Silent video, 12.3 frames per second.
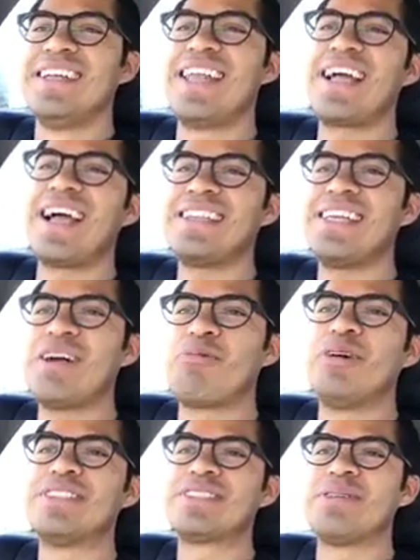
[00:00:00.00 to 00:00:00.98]
Like, I think that
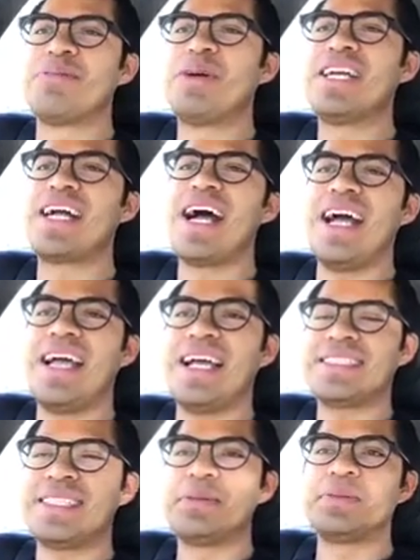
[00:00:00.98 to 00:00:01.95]
once a week,
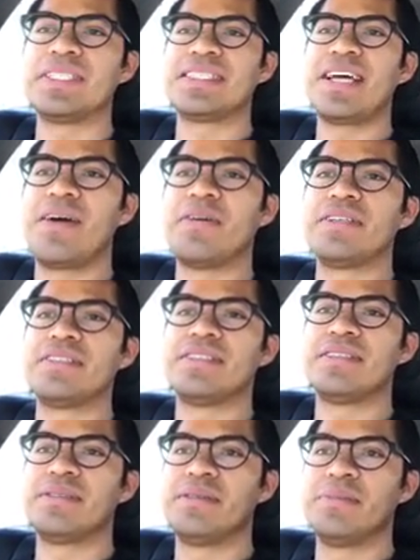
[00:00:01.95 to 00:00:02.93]
I sleep 6 hours.
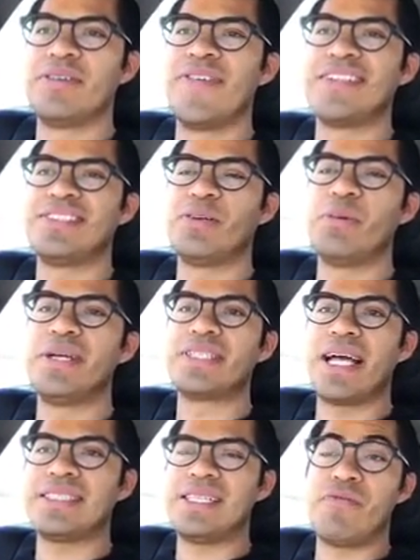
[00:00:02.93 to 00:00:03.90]
For the rest of the weeks,
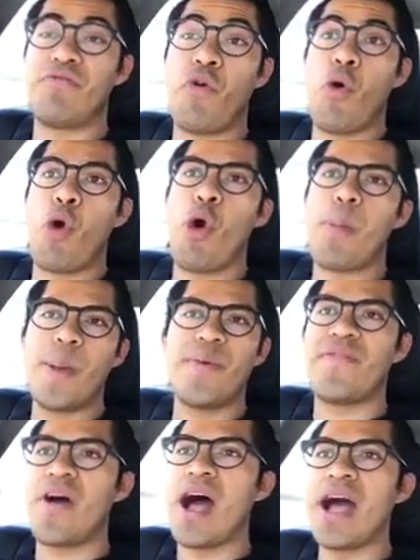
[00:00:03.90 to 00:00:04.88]
I sleep 4,
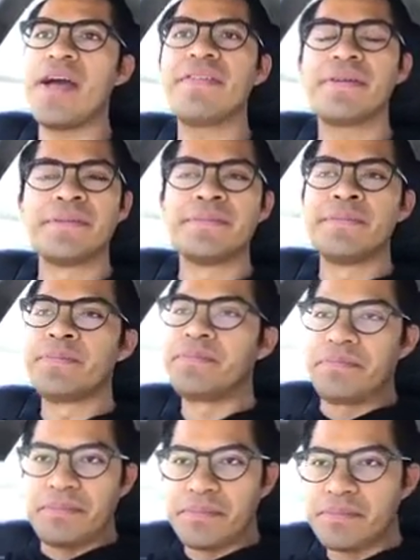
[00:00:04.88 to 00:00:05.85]
maybe 5.
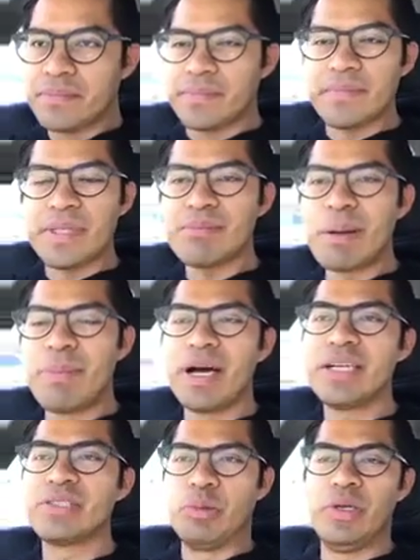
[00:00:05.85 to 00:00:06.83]
My
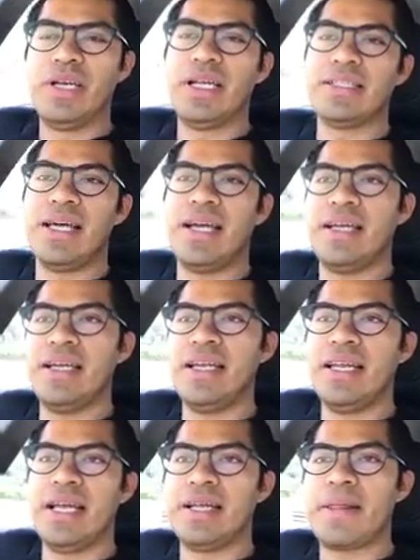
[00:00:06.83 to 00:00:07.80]
body's weird like that.
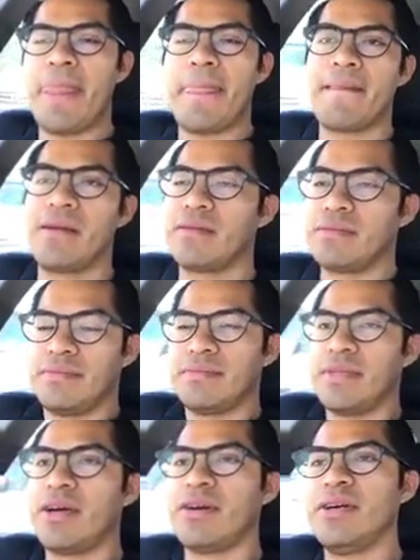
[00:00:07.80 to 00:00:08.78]
It, like,
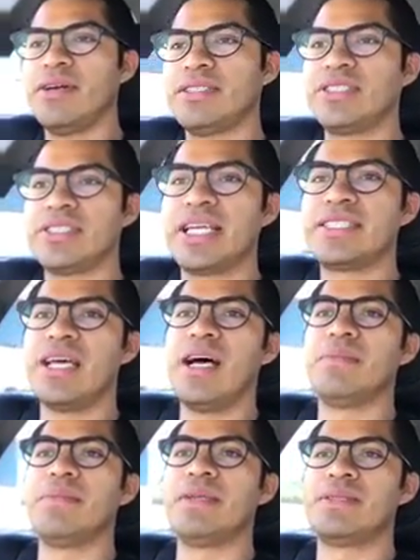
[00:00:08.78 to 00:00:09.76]
I don't know, it just gets up.